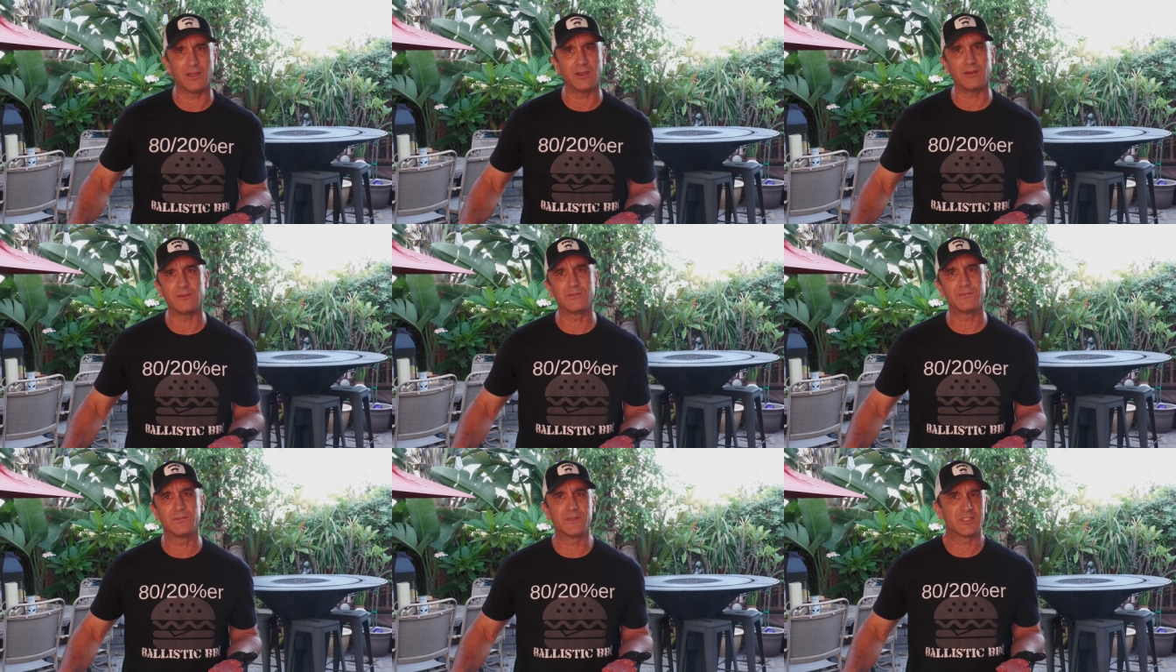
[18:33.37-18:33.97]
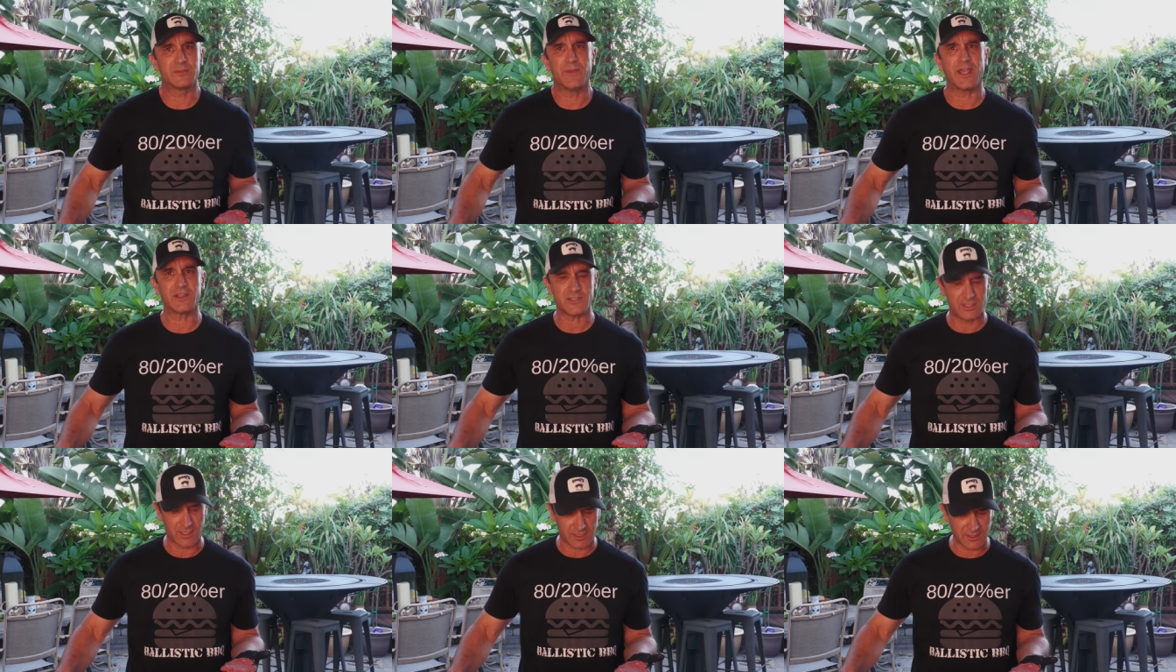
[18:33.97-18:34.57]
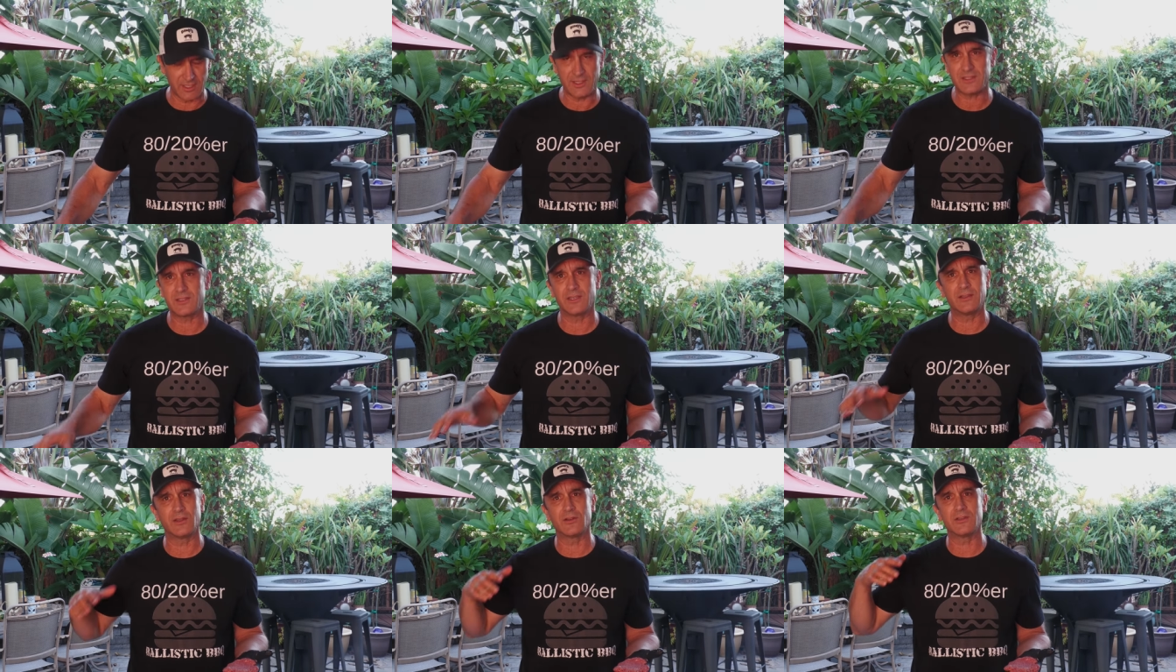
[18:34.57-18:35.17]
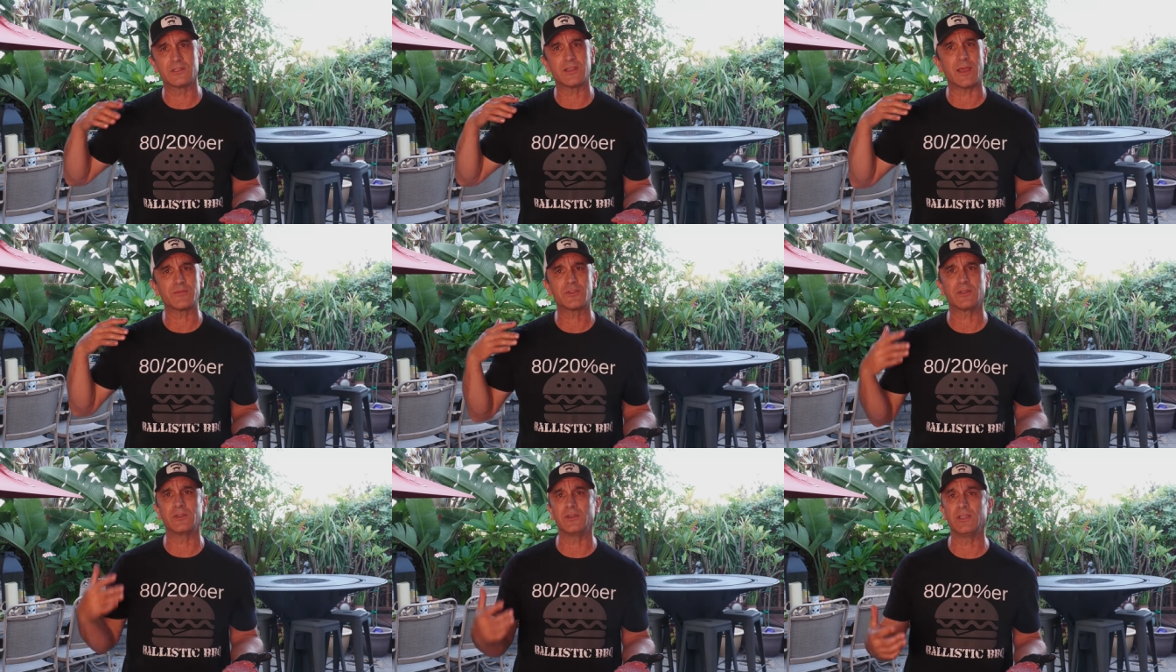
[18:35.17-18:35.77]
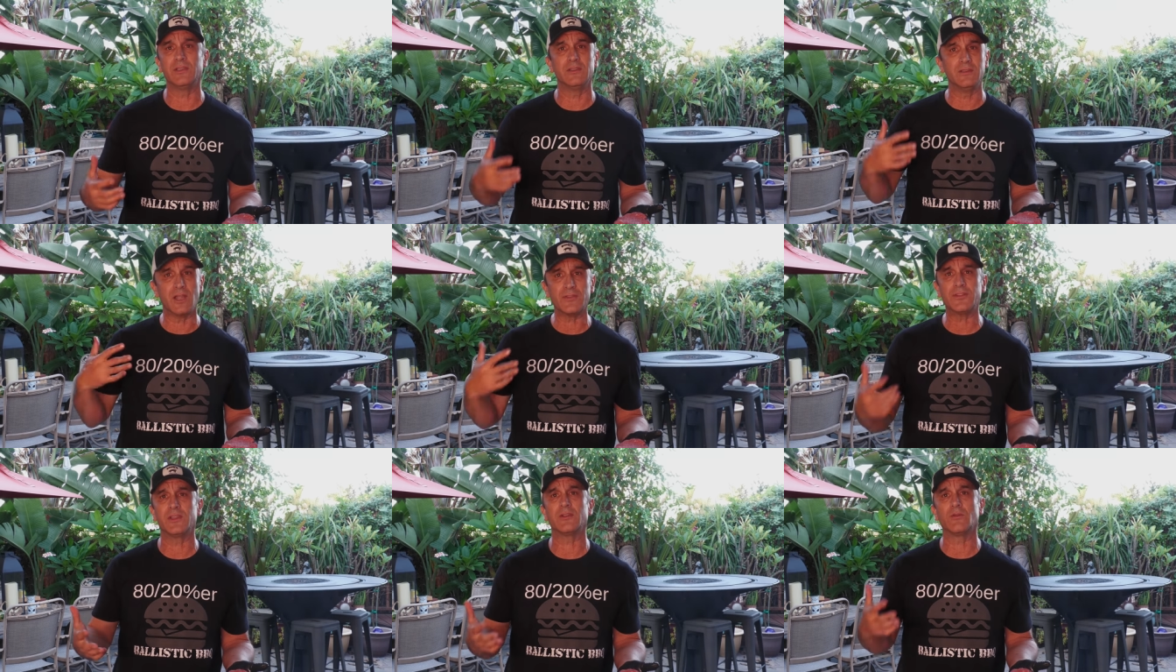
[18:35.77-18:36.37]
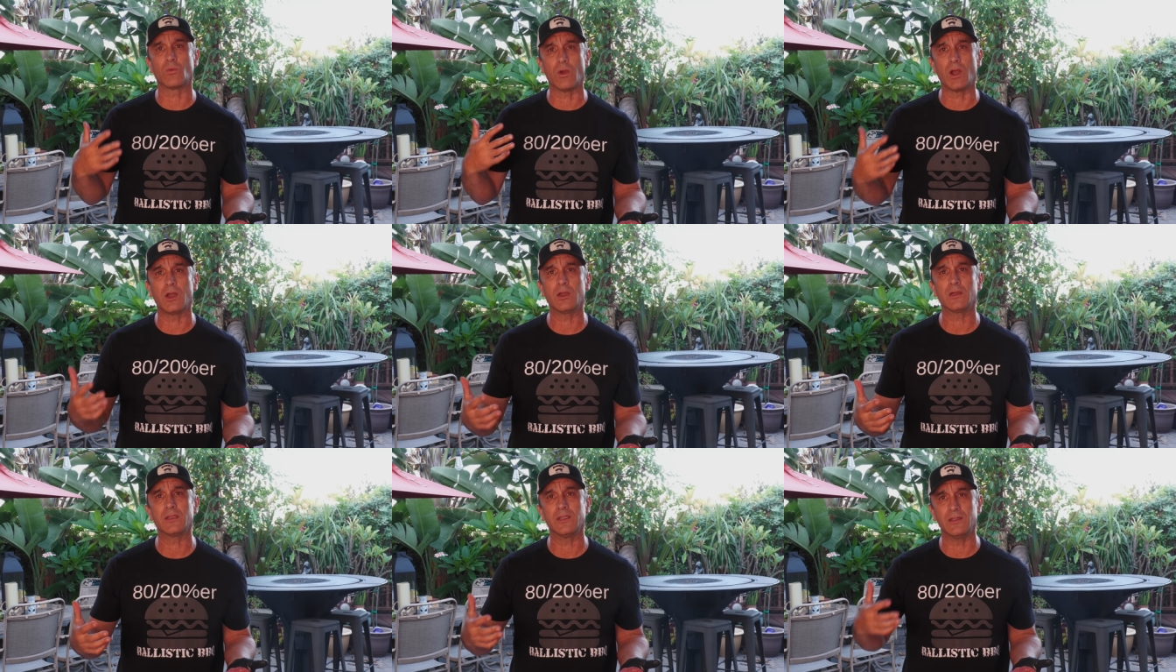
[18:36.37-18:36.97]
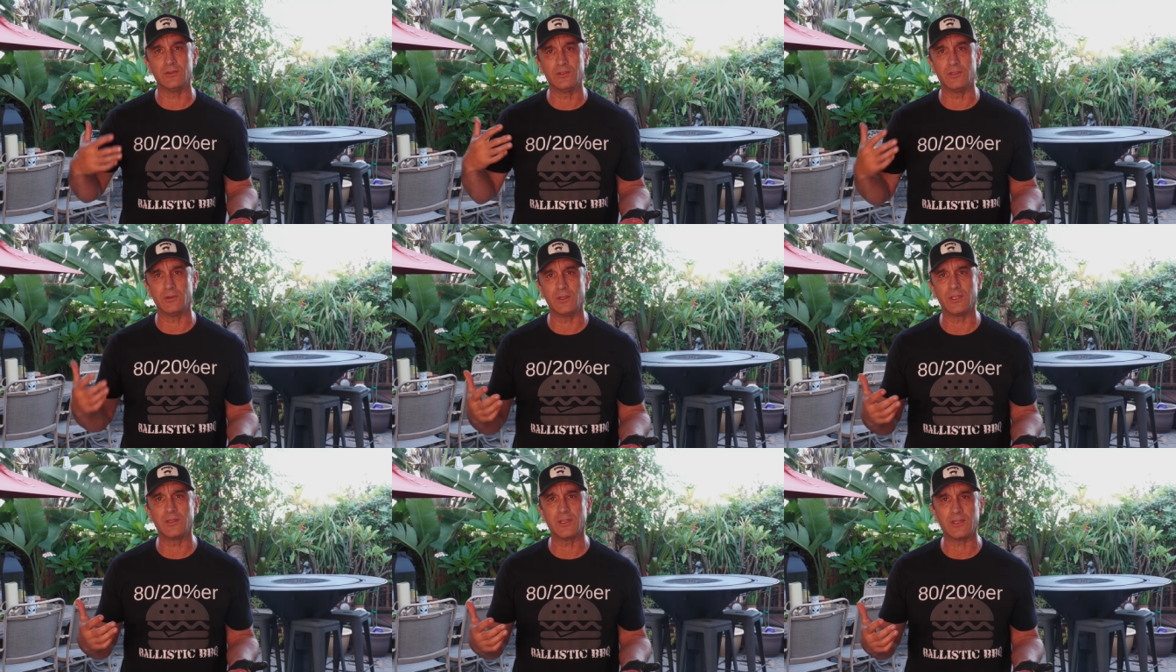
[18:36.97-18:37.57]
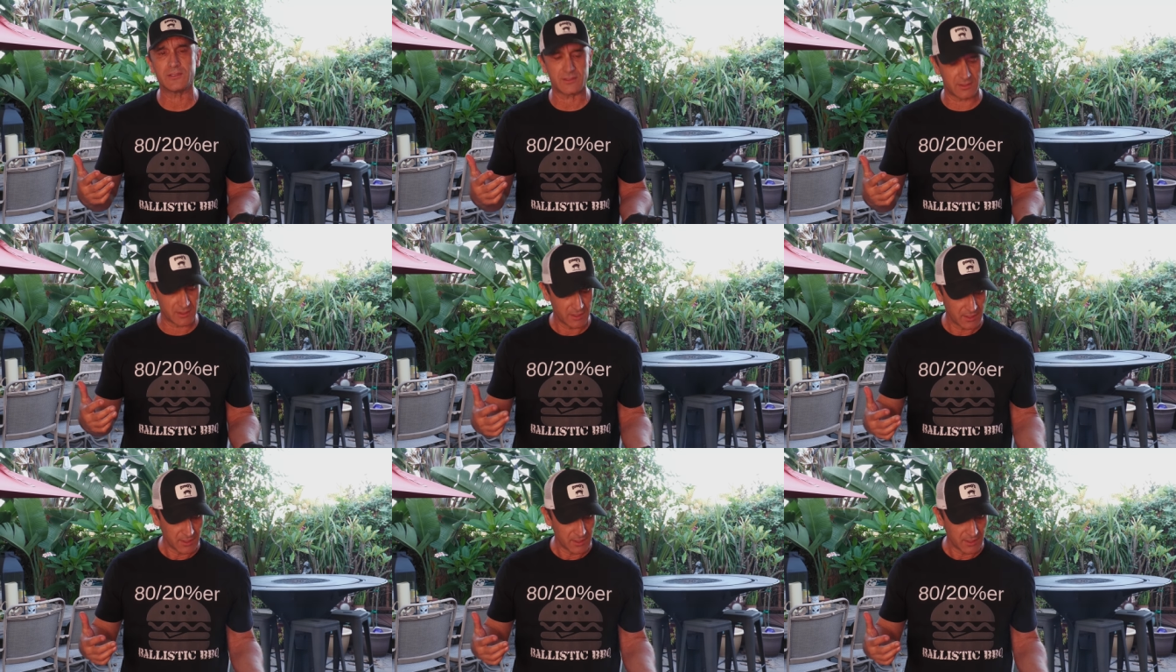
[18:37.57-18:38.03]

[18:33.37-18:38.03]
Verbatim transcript: of the smash techniques and there is absolutely nothing wrong in doing this.